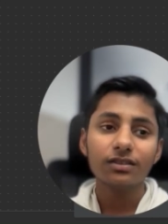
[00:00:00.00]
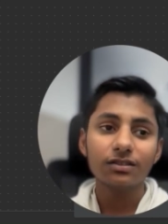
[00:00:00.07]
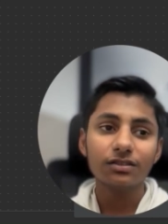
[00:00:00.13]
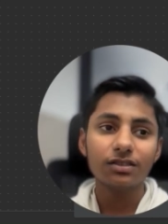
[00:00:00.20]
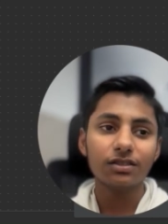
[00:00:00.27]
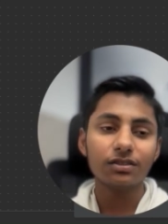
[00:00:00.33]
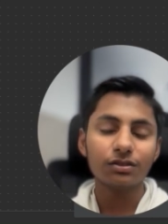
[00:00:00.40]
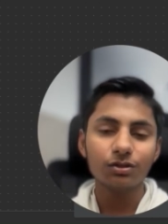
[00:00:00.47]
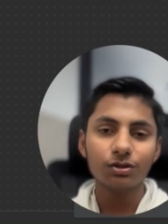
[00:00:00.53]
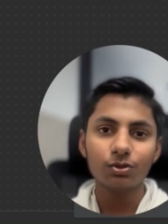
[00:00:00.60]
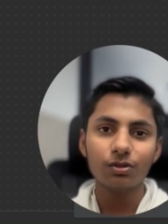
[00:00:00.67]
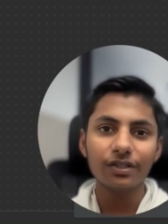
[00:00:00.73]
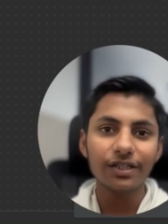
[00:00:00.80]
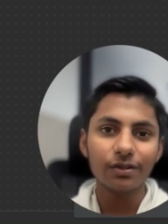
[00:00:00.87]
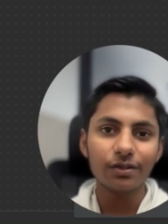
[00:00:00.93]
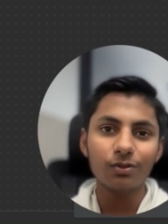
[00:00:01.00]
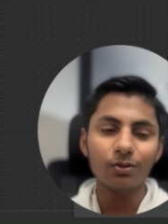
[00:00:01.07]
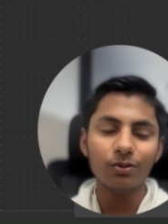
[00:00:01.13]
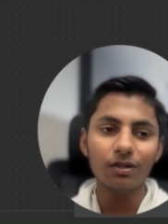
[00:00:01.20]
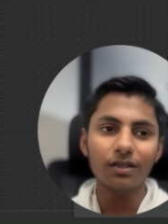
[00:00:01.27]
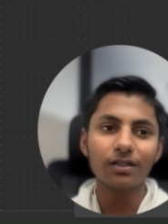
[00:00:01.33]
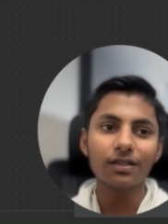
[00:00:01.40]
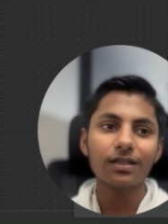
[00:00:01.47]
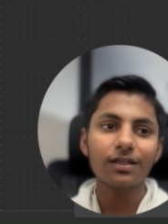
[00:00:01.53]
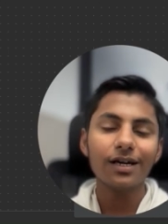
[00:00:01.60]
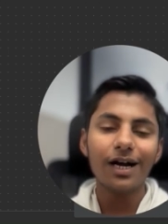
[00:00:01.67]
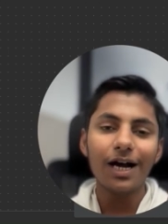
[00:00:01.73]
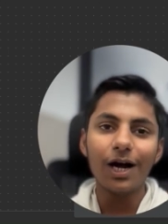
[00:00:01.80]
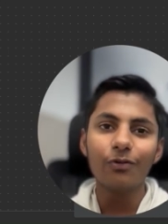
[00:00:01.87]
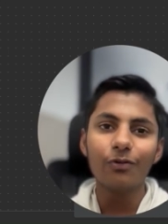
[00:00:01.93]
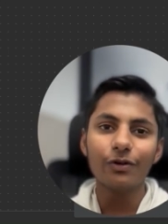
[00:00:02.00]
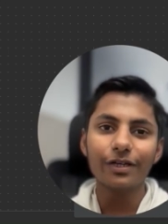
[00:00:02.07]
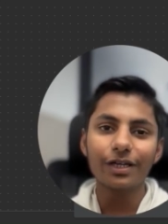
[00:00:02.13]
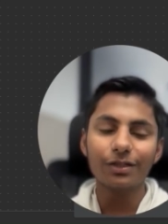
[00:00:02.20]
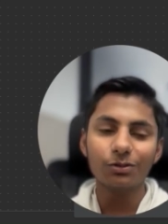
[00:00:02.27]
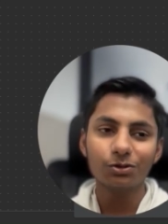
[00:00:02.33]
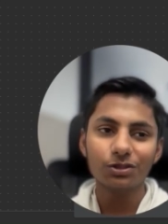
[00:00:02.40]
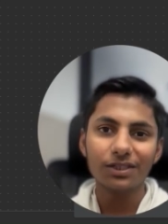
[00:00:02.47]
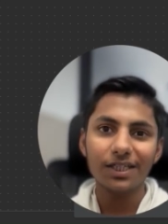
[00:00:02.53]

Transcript: Just you need to learn how we can use